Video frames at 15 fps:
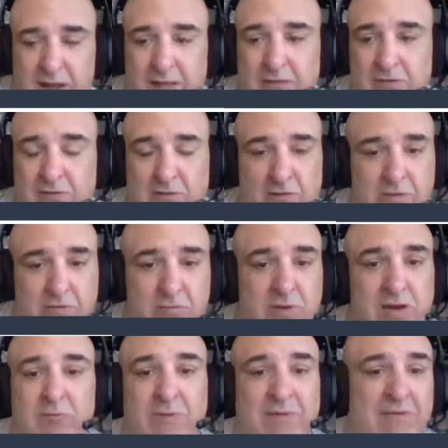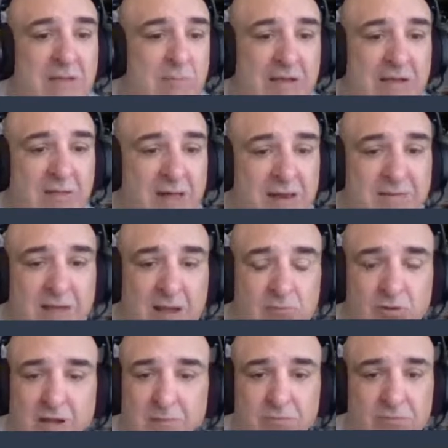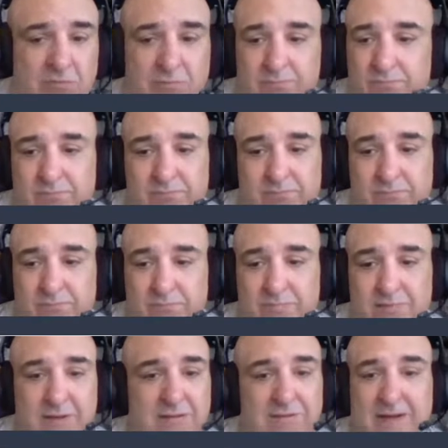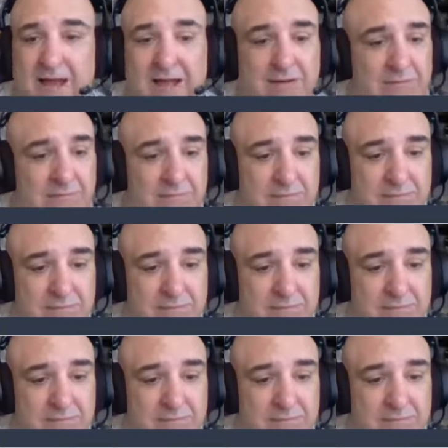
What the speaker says: And listen, 3 years might seem like a lot of time, James. It's not.